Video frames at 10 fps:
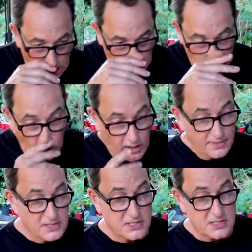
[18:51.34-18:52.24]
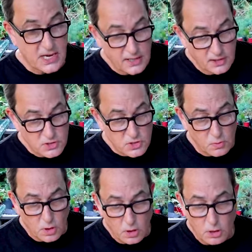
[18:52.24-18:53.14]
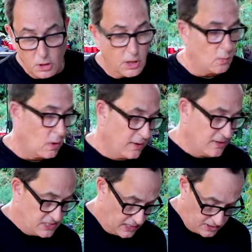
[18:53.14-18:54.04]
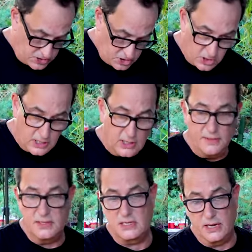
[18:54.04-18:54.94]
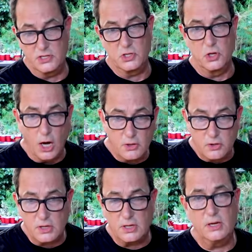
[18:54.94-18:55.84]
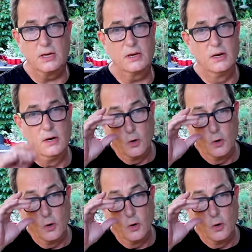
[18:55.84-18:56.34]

on why this is taking so long, on why this side is cooking and this side is not cooking,